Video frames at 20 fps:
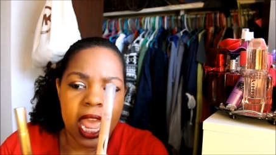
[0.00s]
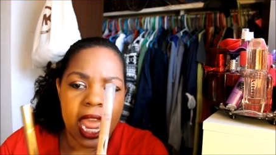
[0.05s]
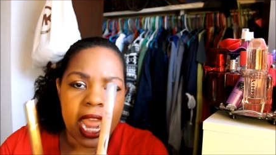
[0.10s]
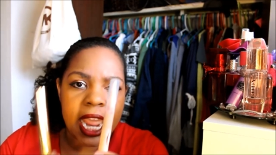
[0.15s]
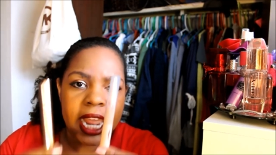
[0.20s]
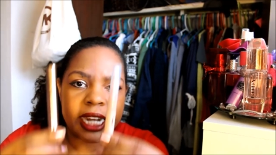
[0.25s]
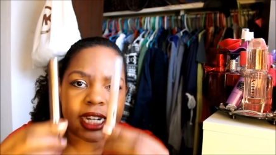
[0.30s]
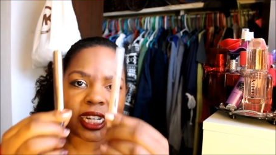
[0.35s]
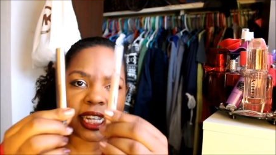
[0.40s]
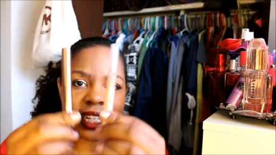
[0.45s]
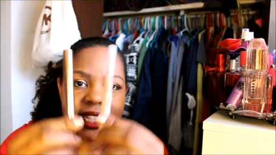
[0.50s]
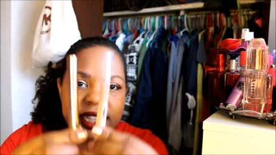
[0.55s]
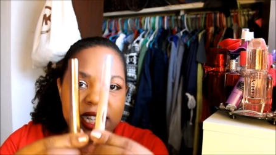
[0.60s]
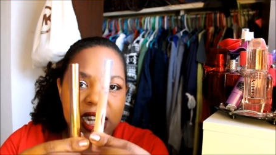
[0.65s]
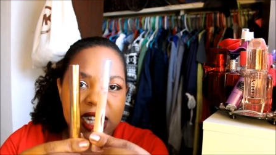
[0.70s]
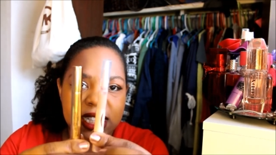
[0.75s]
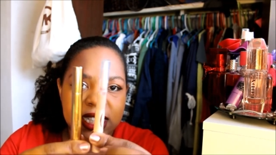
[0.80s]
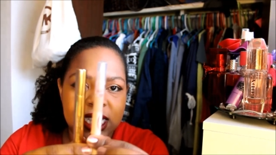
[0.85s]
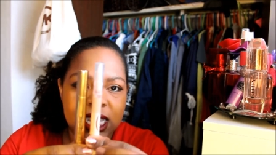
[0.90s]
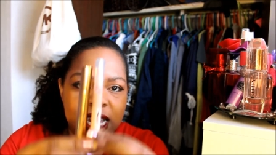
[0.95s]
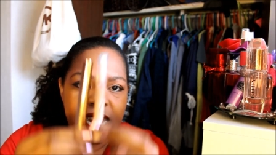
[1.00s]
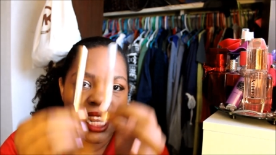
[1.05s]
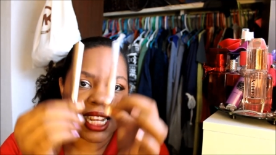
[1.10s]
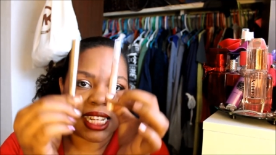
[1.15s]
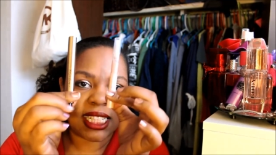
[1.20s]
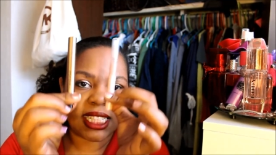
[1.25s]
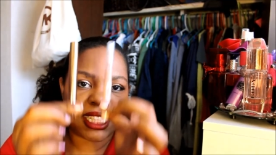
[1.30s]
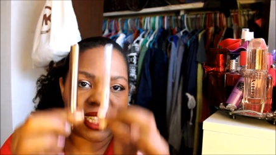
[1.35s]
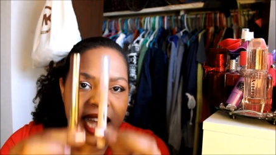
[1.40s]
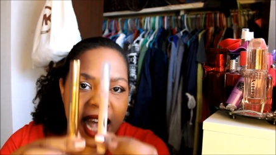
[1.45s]
and it does the
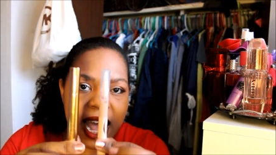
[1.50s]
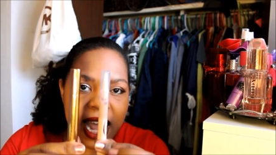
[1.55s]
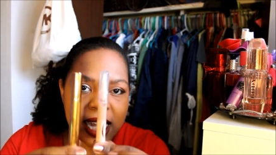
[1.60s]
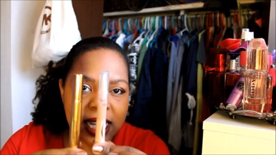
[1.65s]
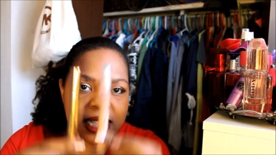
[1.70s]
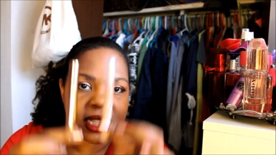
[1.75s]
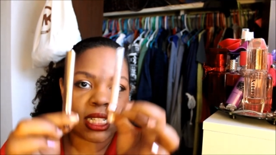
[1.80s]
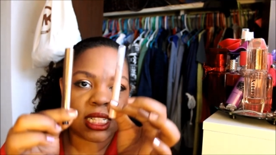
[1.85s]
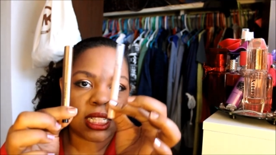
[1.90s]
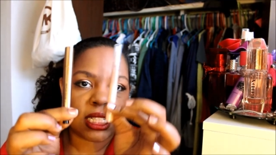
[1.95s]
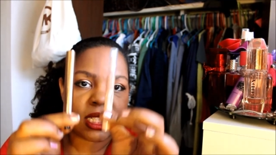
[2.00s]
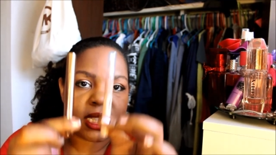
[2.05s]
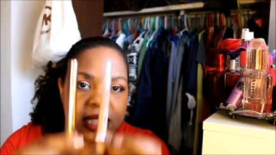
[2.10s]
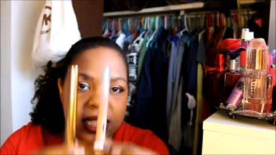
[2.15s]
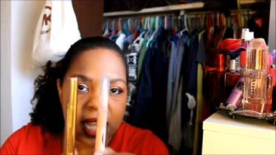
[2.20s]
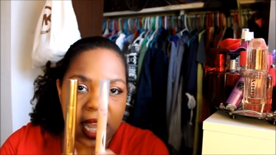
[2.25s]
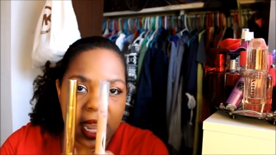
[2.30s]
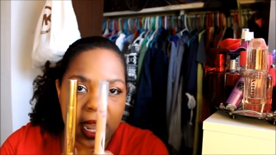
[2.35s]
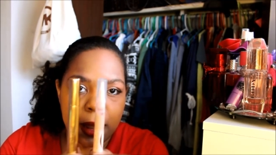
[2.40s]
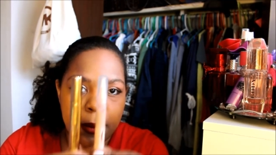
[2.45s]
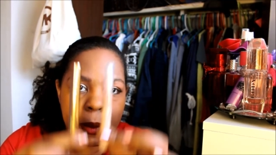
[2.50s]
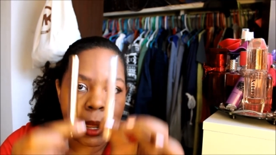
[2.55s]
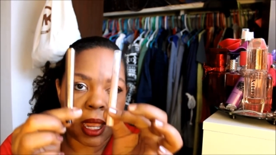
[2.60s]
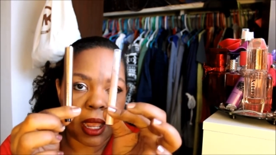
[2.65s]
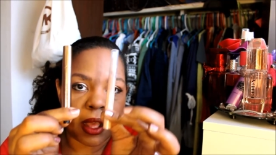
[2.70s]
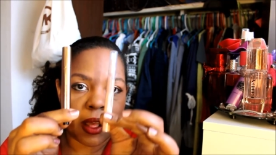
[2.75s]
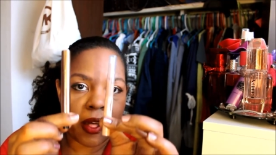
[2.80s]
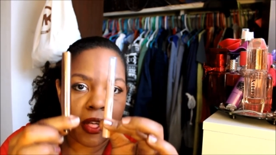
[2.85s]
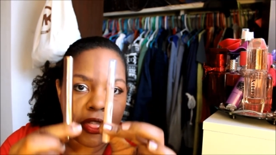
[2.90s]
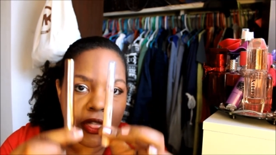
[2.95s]
exact same
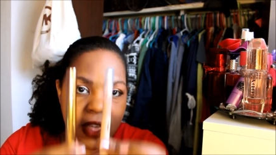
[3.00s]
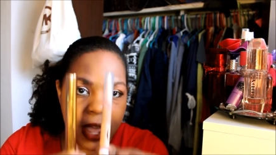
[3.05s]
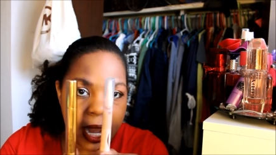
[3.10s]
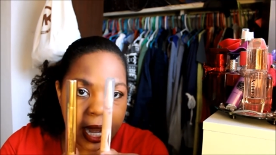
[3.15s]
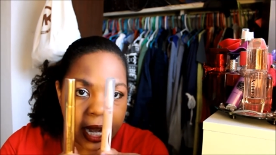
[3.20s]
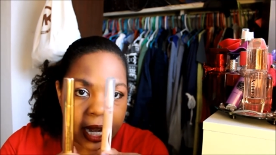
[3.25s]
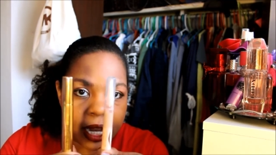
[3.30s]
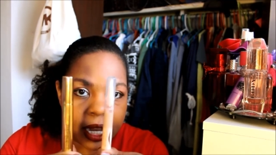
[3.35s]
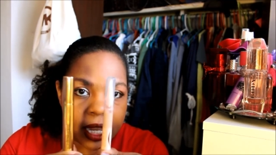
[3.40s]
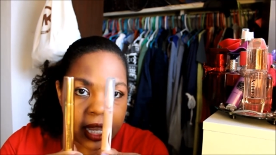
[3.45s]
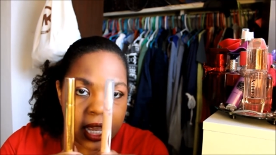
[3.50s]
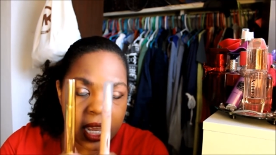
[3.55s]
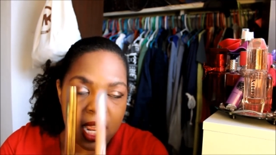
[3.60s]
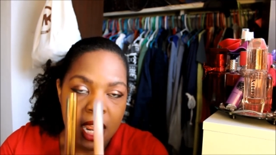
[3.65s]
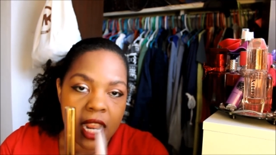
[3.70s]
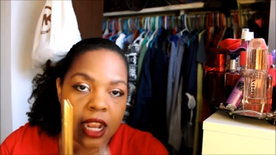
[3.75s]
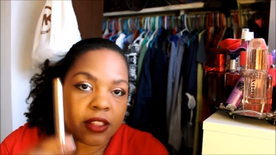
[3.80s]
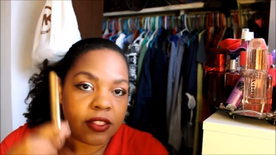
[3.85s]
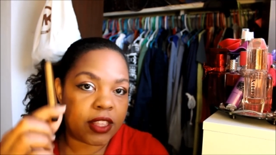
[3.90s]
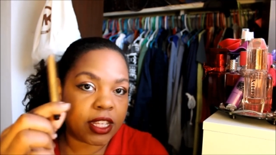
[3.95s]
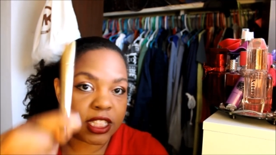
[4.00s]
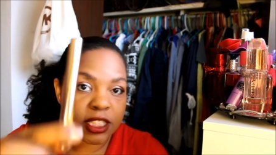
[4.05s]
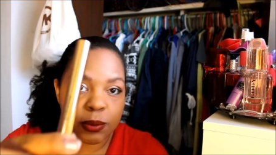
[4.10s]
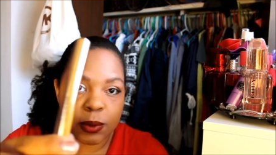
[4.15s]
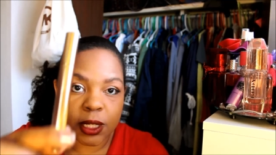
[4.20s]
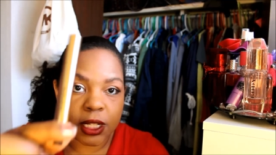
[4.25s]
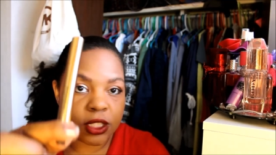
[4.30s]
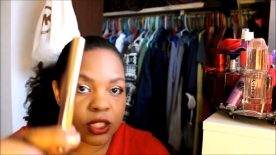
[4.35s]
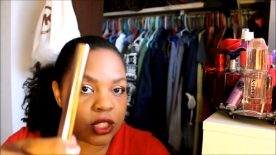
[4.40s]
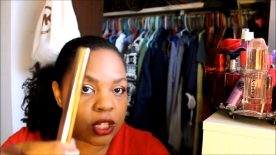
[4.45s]
thing. This
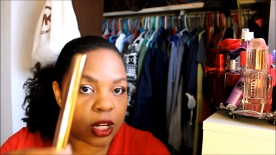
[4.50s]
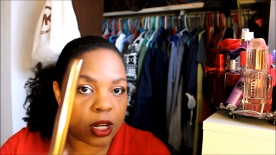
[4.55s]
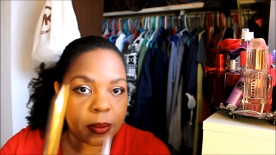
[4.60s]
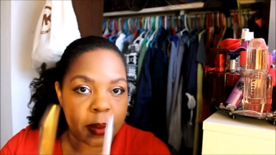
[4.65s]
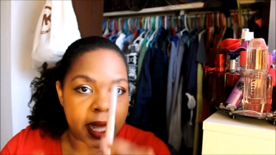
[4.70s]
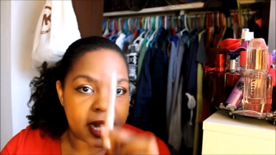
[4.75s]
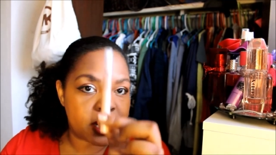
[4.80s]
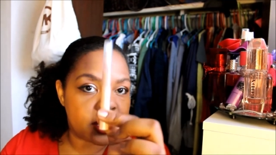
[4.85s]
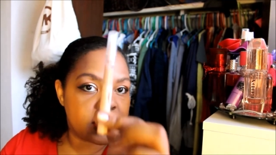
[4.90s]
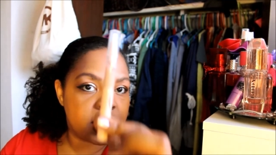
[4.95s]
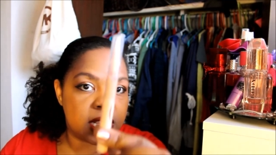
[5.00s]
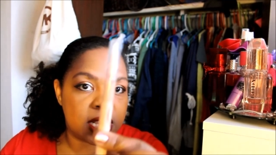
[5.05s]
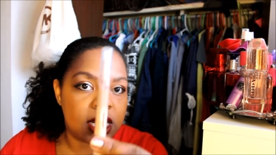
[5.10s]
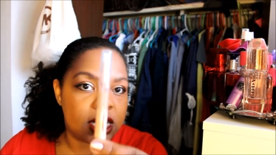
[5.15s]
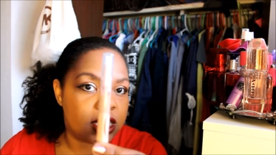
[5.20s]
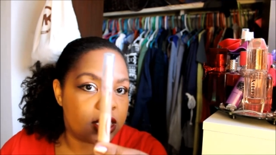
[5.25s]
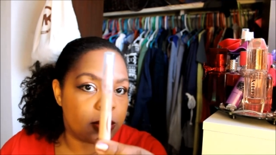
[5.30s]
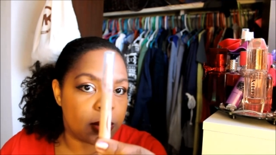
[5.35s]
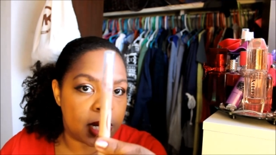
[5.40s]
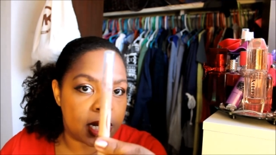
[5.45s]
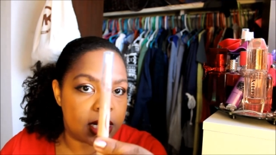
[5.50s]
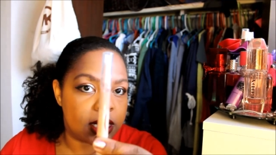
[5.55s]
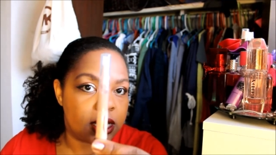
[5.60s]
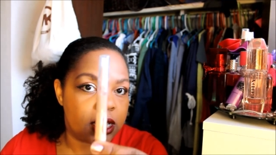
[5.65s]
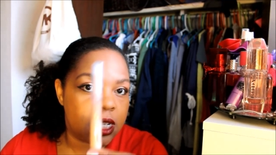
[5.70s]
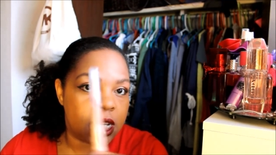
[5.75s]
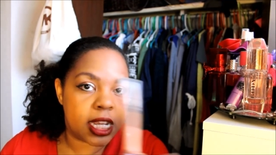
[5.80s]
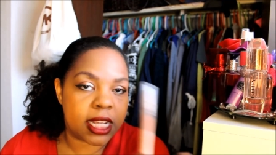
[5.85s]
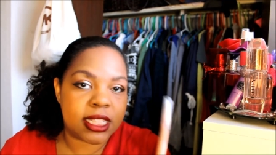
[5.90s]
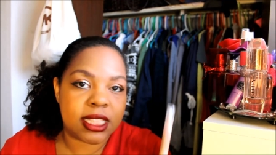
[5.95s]
one is no better than this one,
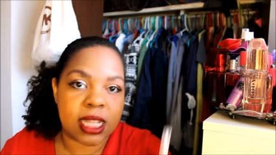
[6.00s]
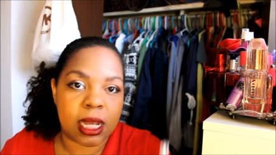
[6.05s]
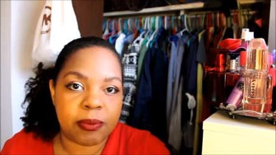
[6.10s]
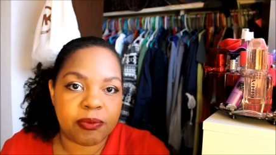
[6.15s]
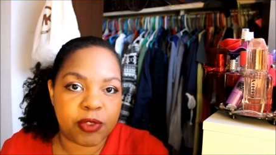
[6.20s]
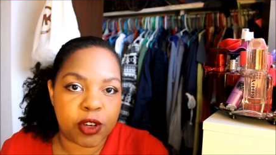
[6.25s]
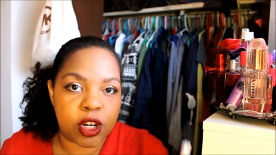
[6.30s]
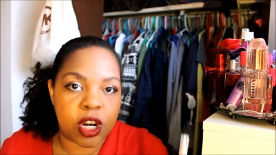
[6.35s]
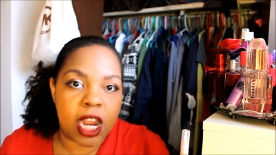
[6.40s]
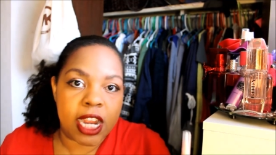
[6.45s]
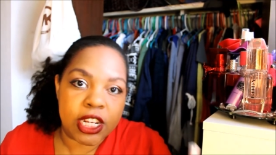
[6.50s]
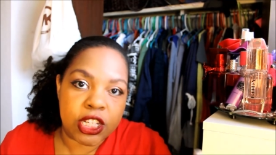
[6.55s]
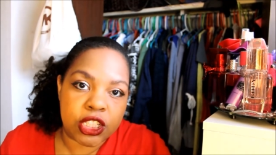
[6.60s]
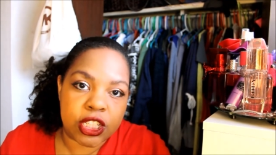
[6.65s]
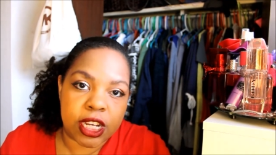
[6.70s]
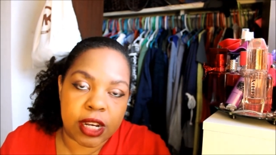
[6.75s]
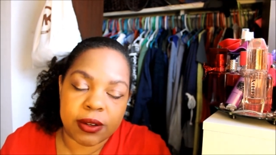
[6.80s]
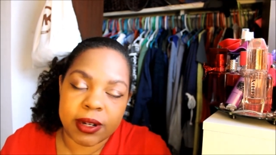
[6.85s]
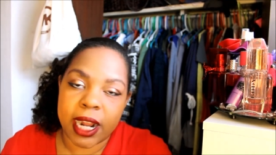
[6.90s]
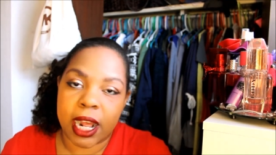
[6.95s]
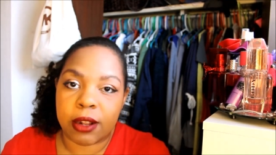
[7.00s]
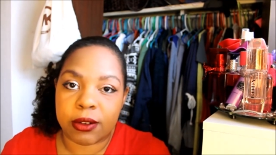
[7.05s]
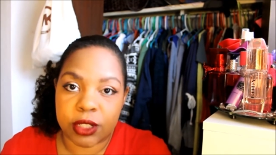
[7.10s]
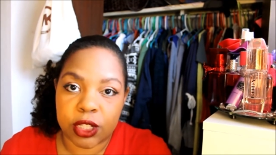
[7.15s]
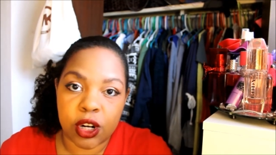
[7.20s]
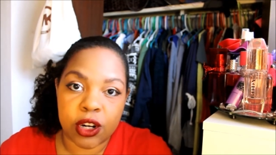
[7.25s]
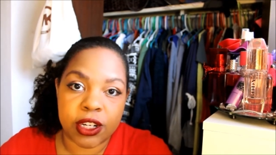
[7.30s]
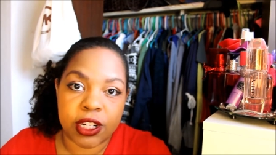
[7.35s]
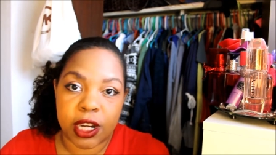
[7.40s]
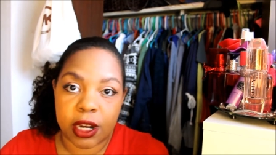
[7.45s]
except for I shelled out
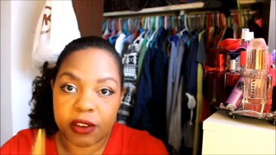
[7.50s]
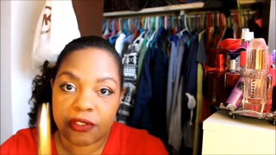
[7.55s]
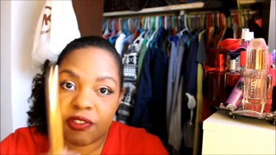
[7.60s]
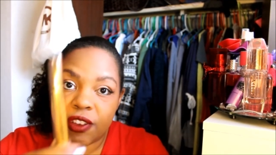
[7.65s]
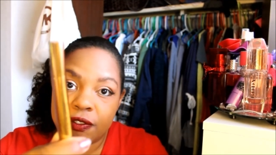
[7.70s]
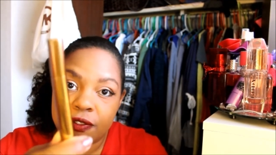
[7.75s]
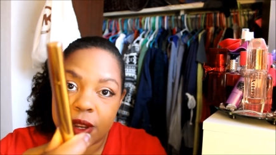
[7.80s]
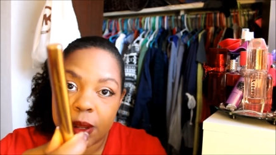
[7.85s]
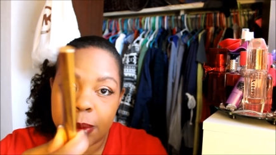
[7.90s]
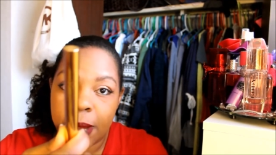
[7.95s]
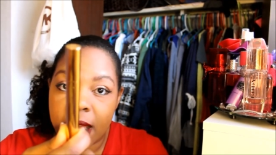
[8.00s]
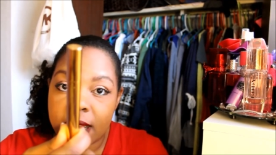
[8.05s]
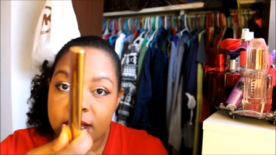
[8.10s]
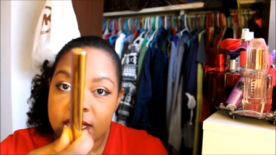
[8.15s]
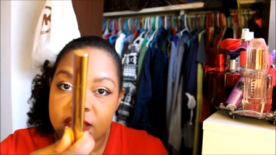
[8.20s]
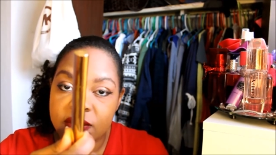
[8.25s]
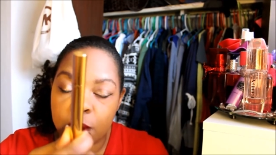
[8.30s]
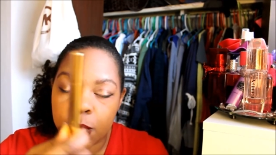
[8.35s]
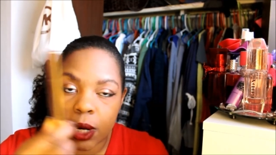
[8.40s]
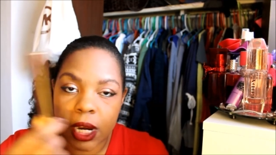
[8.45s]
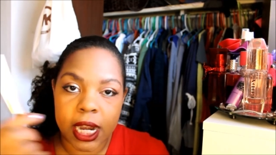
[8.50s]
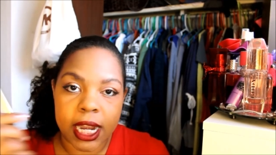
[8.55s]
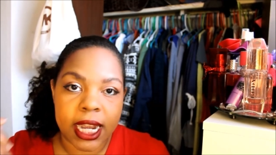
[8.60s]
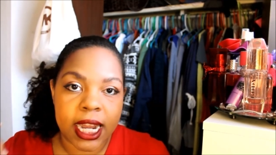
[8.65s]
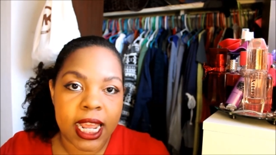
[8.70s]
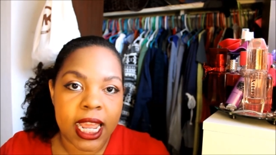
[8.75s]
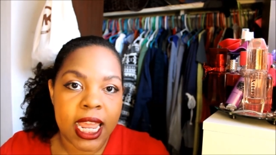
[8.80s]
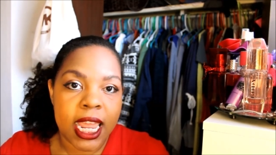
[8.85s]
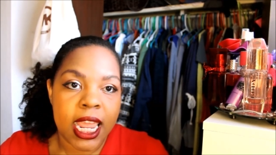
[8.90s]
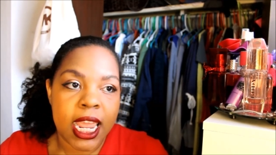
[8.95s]
darn near 50 bucks for it.